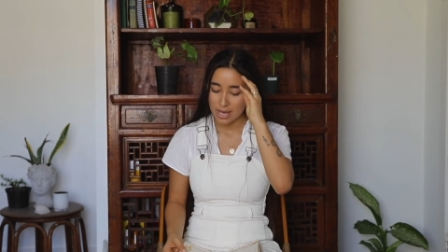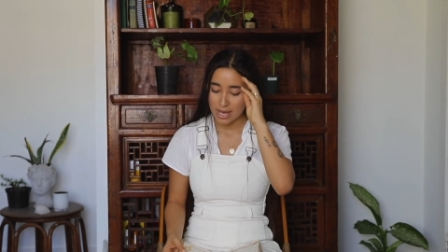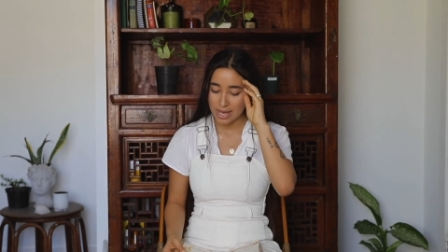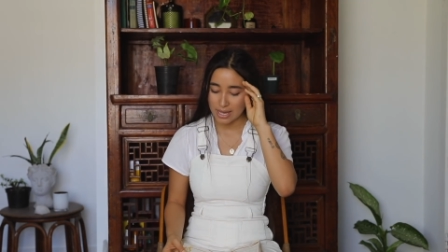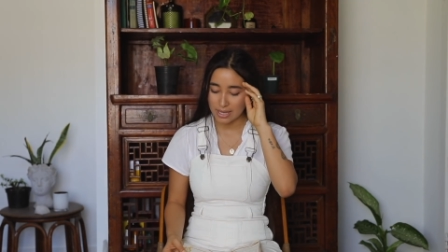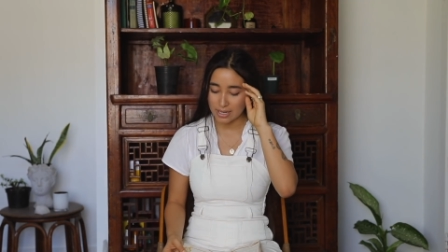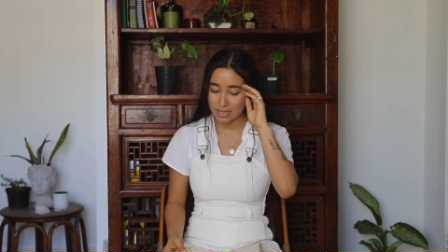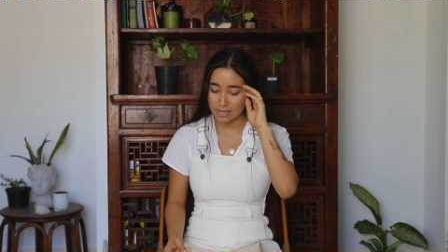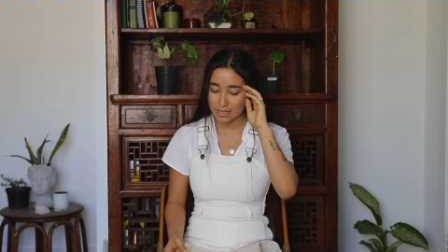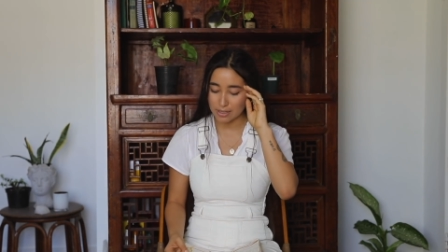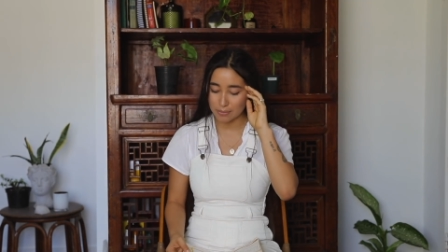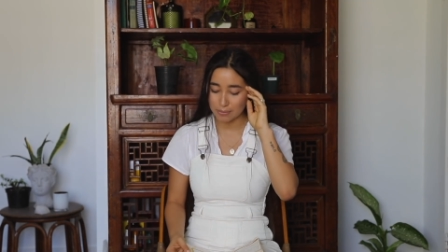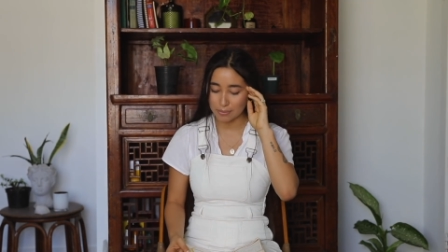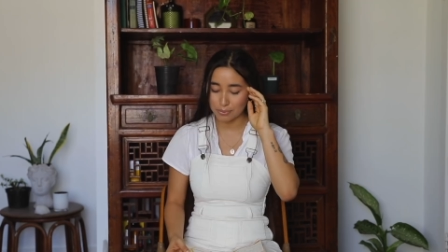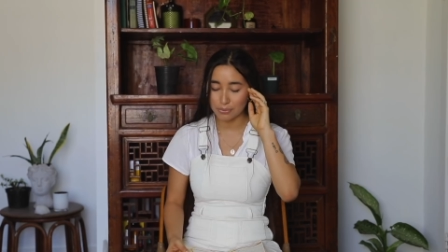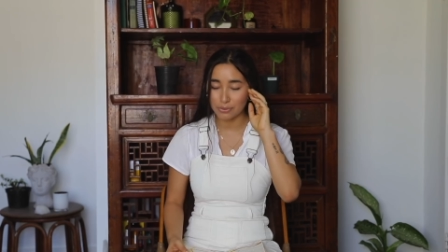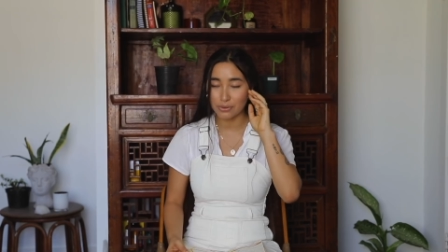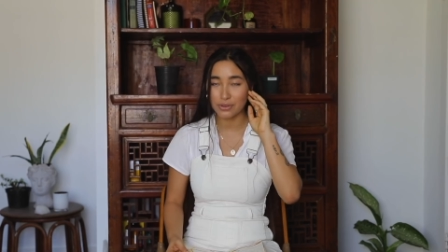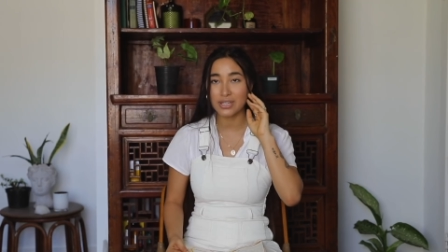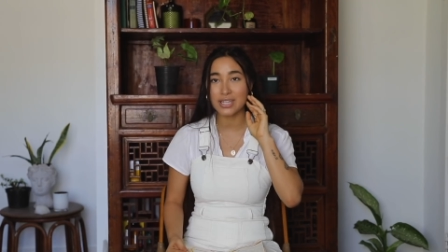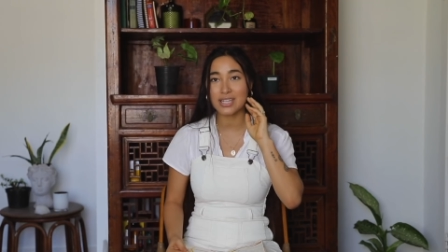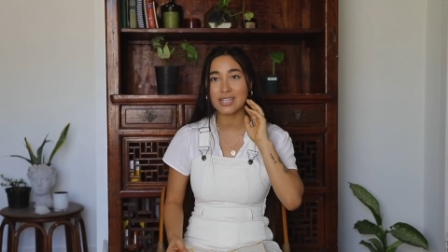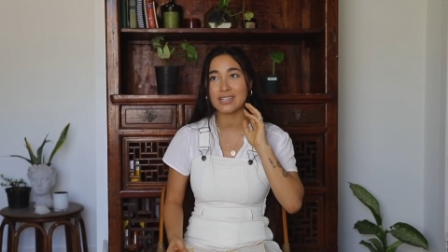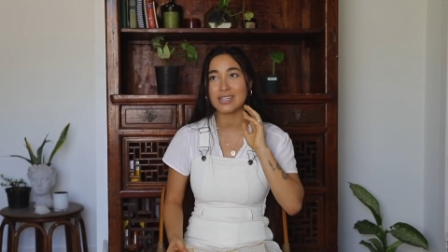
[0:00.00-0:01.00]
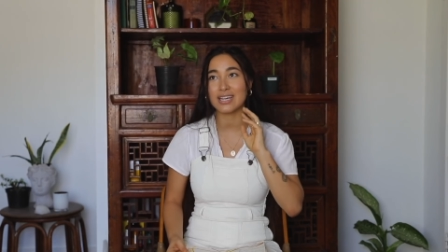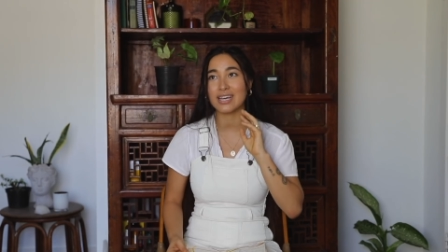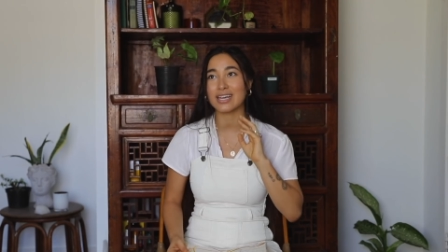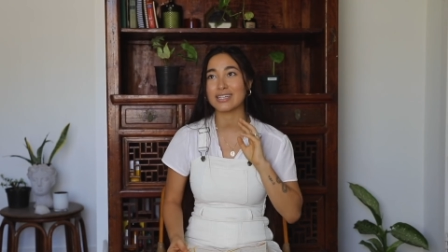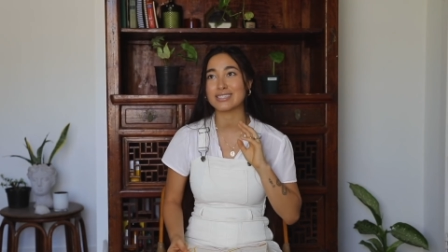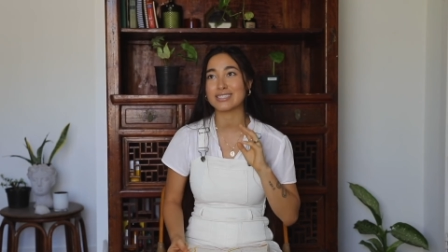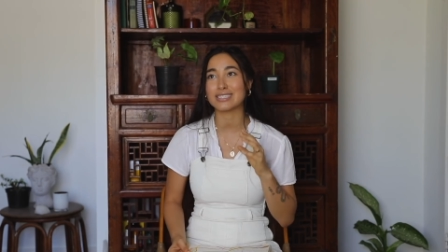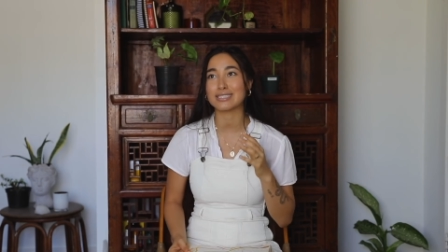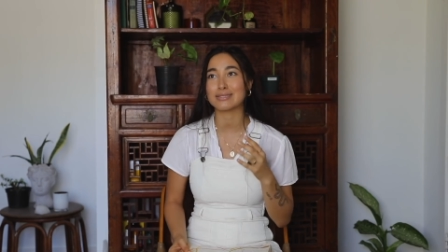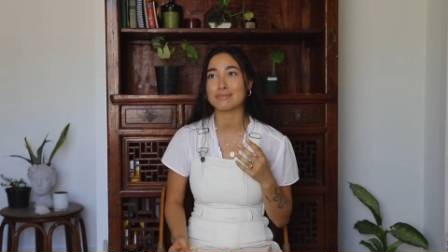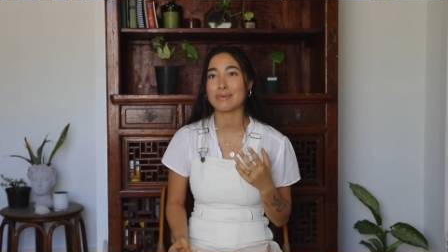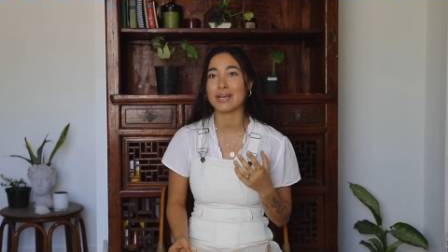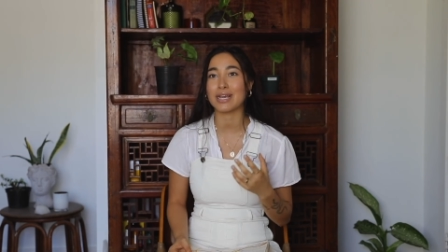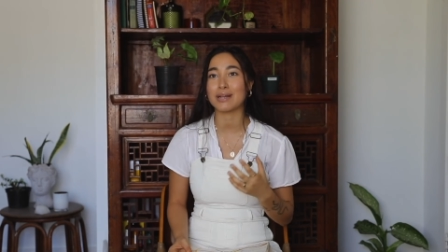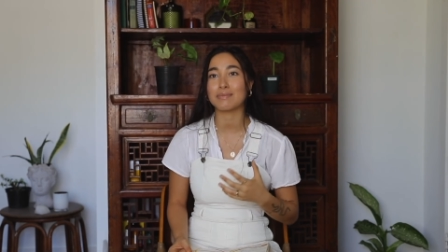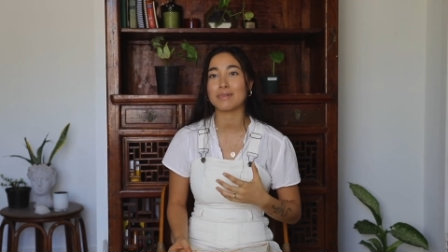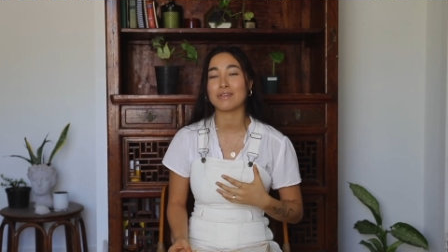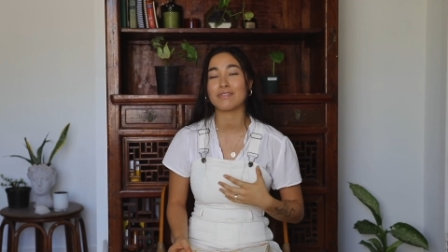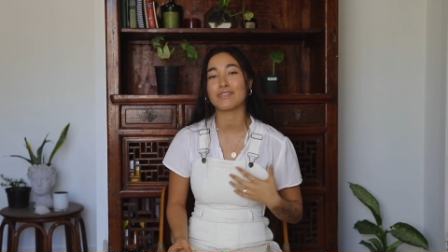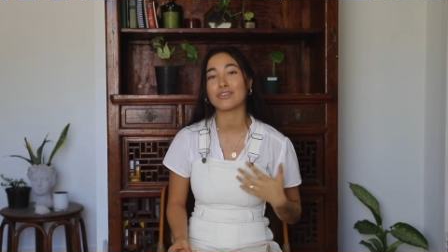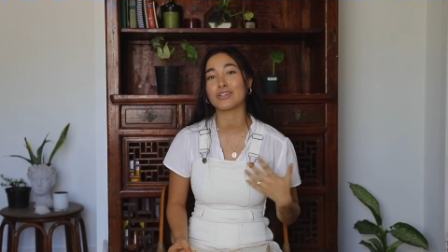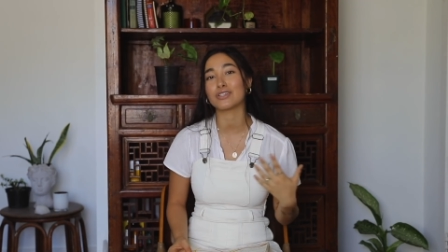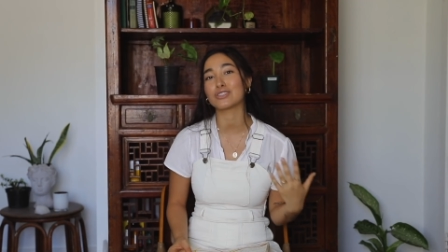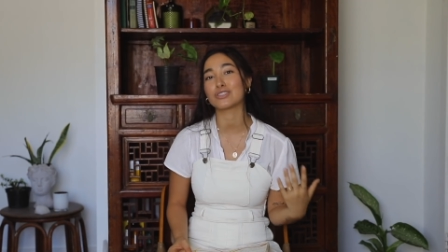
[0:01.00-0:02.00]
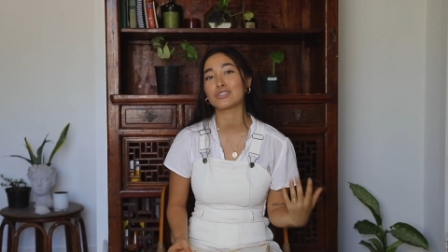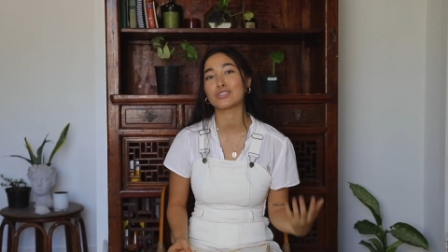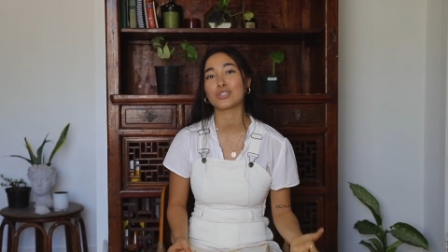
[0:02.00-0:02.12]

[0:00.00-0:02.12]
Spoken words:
And it just made me feel